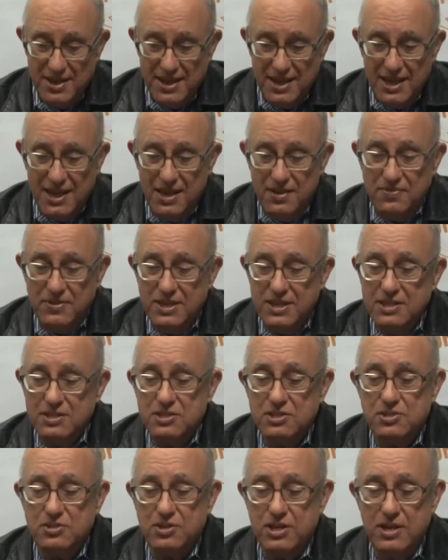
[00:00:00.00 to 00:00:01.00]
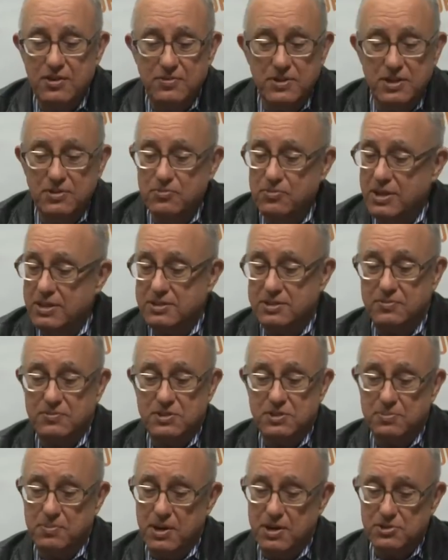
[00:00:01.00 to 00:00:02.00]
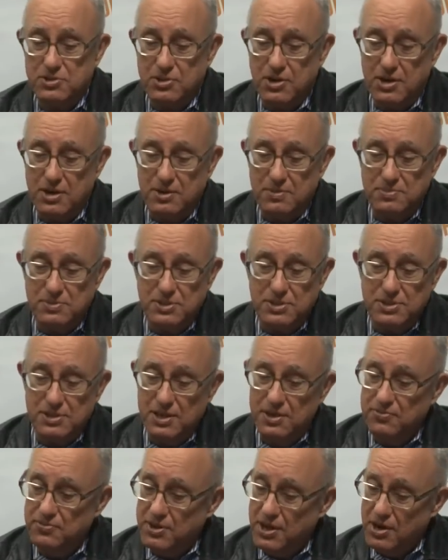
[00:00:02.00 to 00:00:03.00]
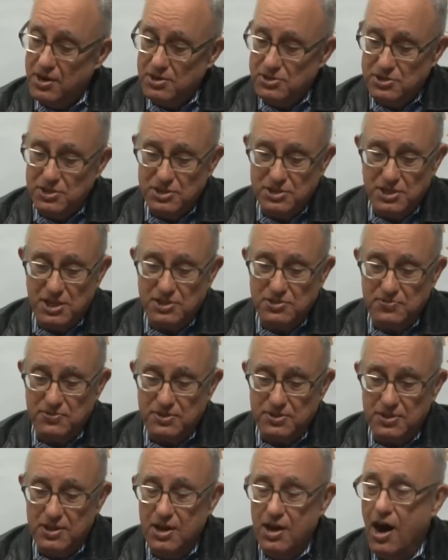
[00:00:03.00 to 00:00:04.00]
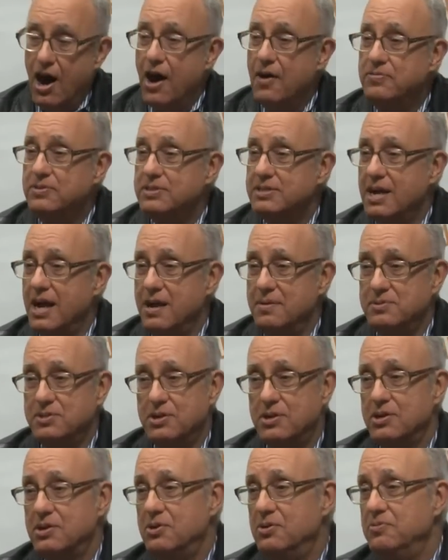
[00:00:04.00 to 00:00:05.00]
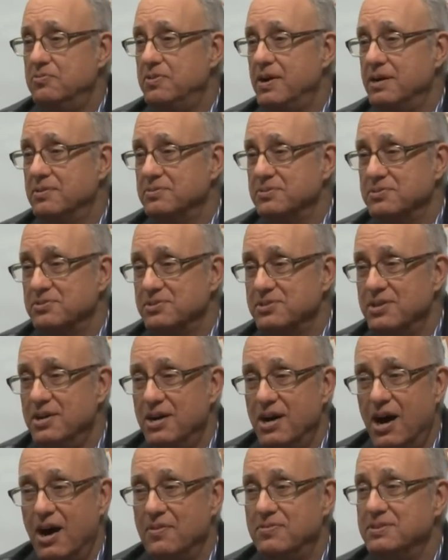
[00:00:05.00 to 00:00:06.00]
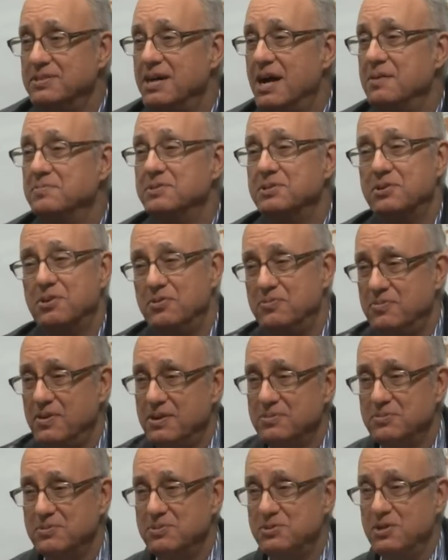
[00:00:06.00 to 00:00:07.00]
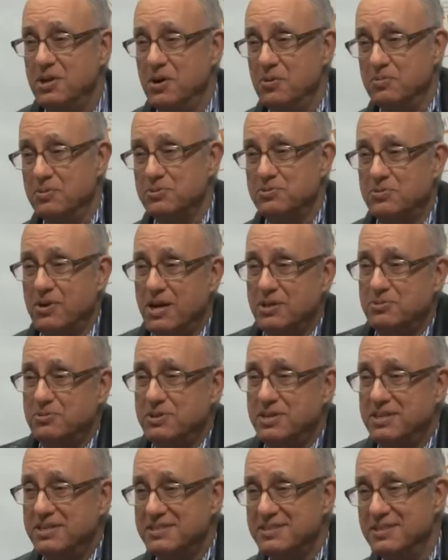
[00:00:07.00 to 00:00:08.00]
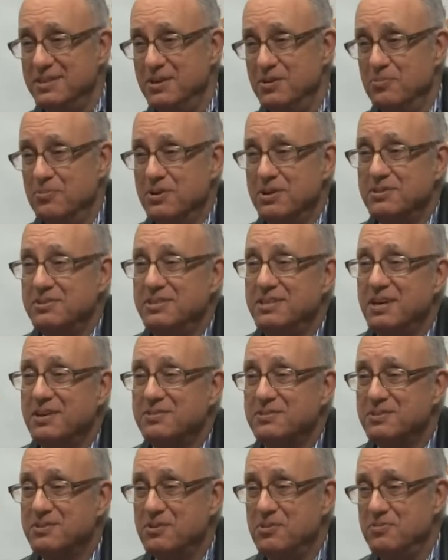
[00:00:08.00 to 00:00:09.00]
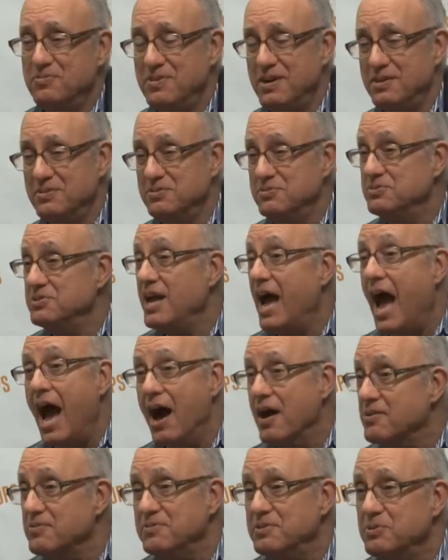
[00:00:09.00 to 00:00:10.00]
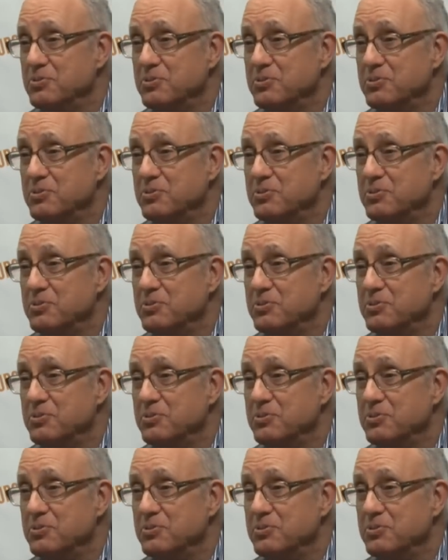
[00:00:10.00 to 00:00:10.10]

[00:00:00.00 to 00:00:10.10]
even in the even in relatively small startups if they are successful oftentimes there are co-founders mm-hmm. oftentimes mm-hmm. the co-founders will try to get one of the other co-founders out of the